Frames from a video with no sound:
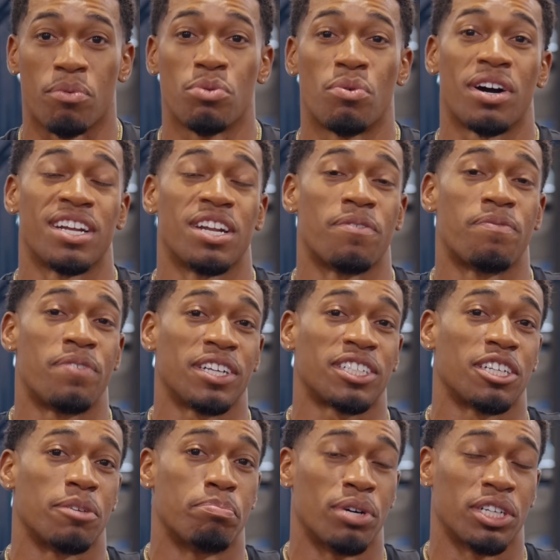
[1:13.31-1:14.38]
We want an
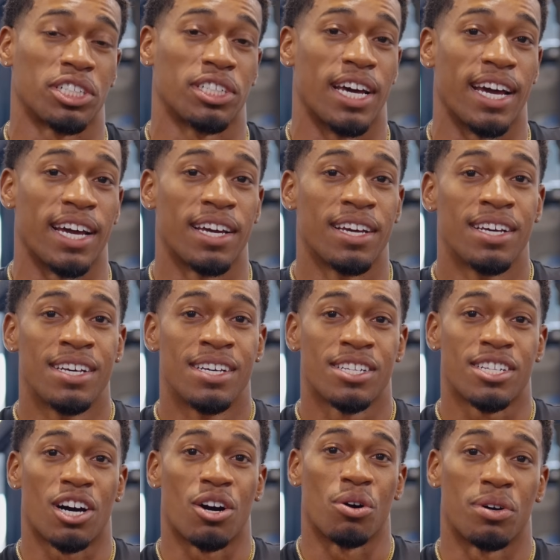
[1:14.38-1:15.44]
efficient push day.
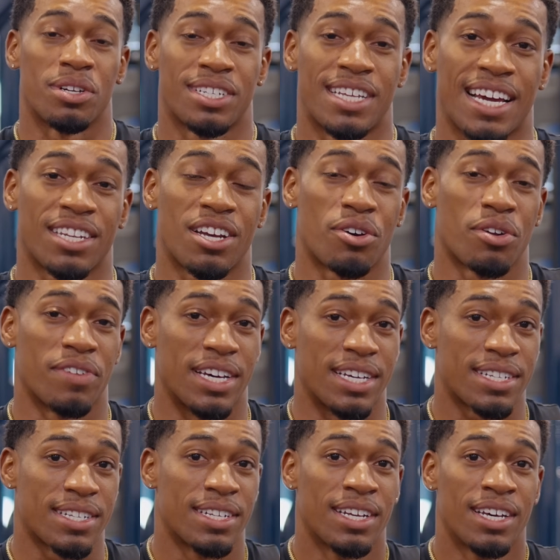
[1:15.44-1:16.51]
So take note of
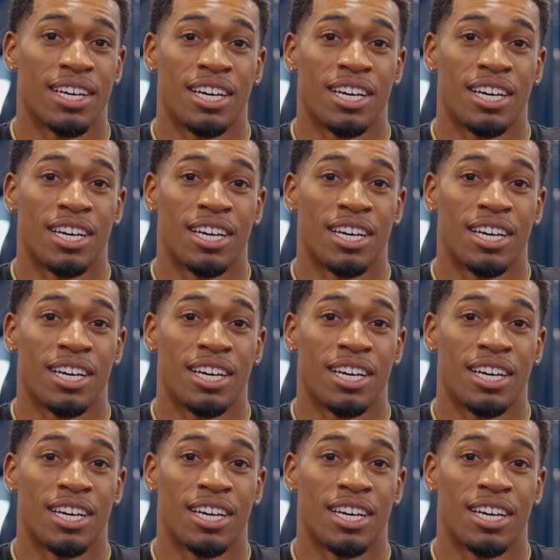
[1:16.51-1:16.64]
this.